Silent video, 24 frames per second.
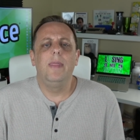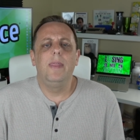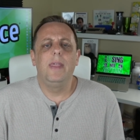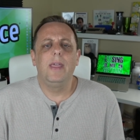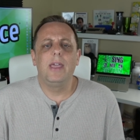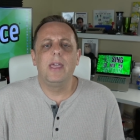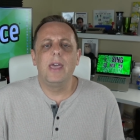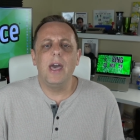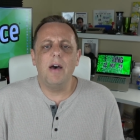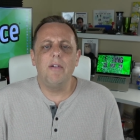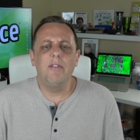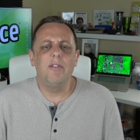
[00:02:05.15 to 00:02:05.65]
the
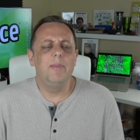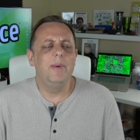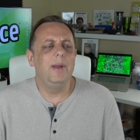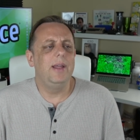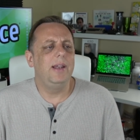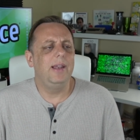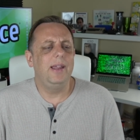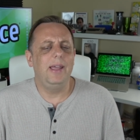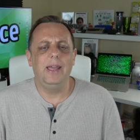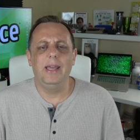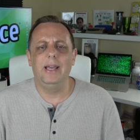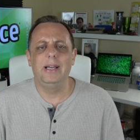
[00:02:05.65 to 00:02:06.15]

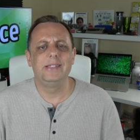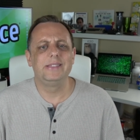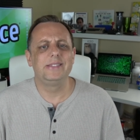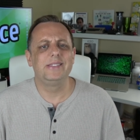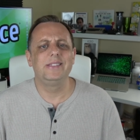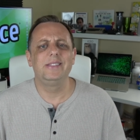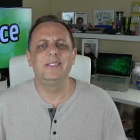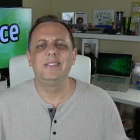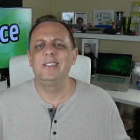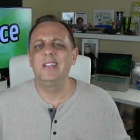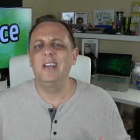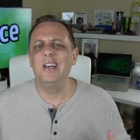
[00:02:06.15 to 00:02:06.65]
government has
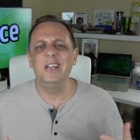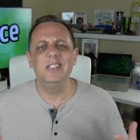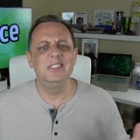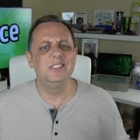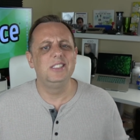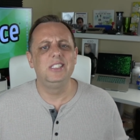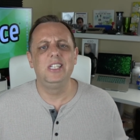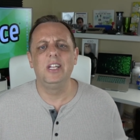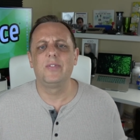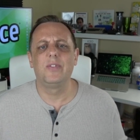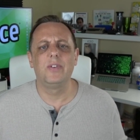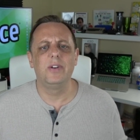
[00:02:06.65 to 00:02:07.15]

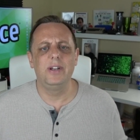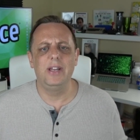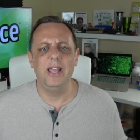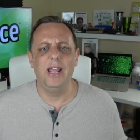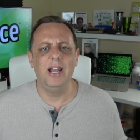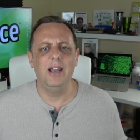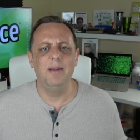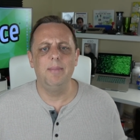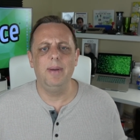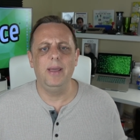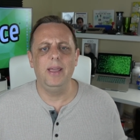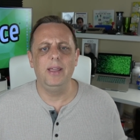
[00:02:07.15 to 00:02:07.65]
tons of different
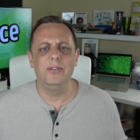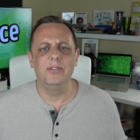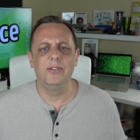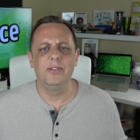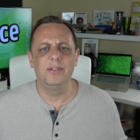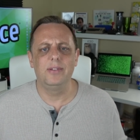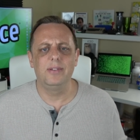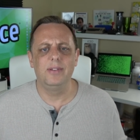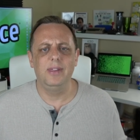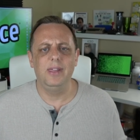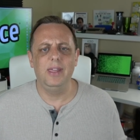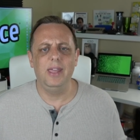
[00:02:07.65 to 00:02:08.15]

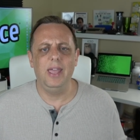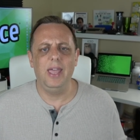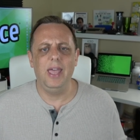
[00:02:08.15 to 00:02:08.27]
databases